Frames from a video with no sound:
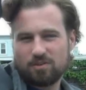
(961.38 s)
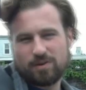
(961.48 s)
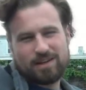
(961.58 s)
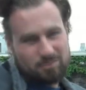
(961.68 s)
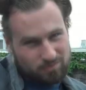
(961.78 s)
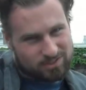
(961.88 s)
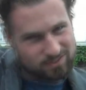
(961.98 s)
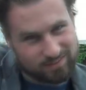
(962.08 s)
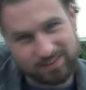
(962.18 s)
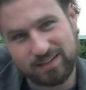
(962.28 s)
the greatest
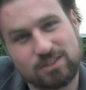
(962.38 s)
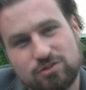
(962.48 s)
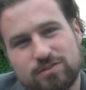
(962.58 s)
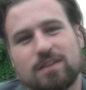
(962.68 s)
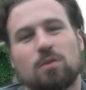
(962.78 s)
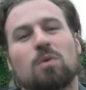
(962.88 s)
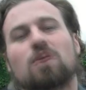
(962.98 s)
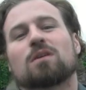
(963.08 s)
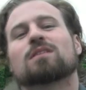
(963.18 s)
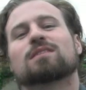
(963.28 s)
wrestling country in the
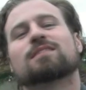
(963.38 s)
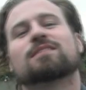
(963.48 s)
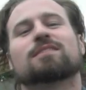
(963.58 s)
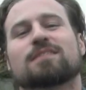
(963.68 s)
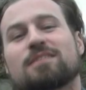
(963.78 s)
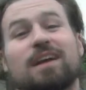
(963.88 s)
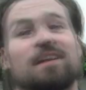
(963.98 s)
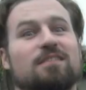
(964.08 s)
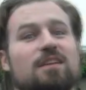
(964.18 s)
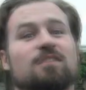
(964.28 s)
world, the
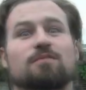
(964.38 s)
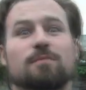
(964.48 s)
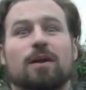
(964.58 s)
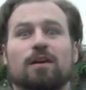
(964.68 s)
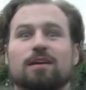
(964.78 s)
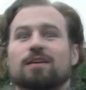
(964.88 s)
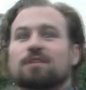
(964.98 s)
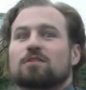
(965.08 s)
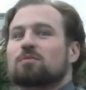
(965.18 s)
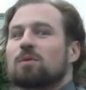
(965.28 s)
United States of America.
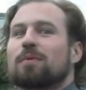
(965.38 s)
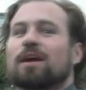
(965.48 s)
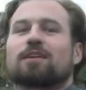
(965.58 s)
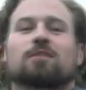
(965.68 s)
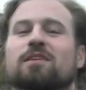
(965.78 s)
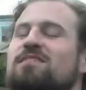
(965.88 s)
This is where backyard